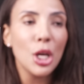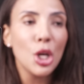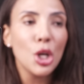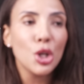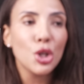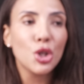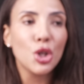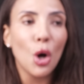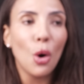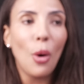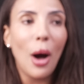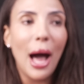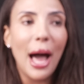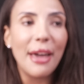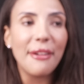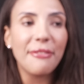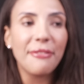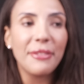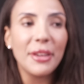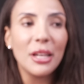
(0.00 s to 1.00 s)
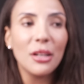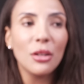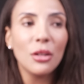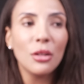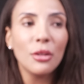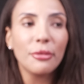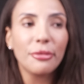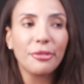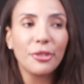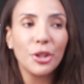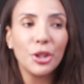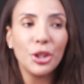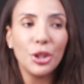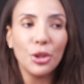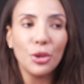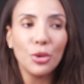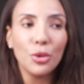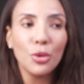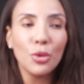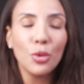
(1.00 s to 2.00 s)
So I feel for
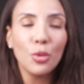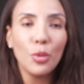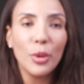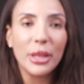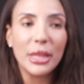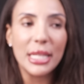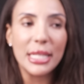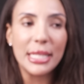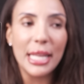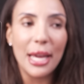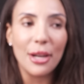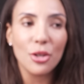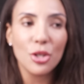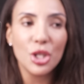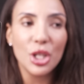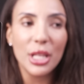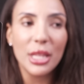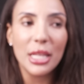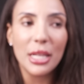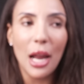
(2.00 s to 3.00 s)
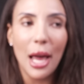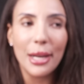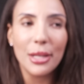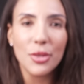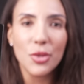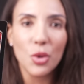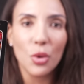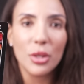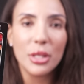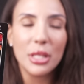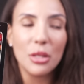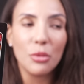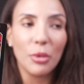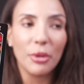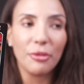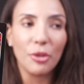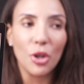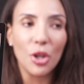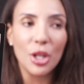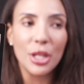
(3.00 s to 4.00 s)
you with this energy, the Nine of Swords in
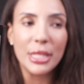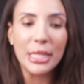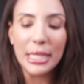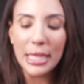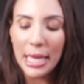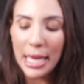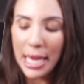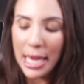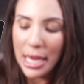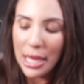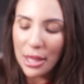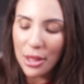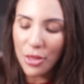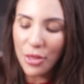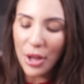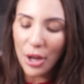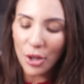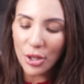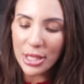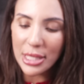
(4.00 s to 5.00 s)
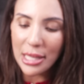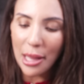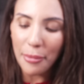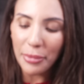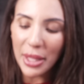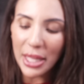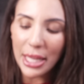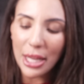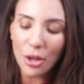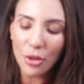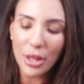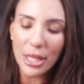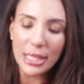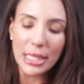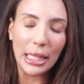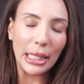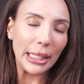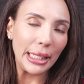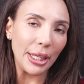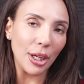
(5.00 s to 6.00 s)
reverse, there's something here
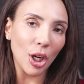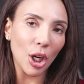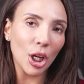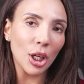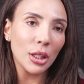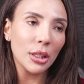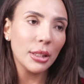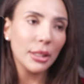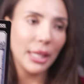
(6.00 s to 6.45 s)
that's clear.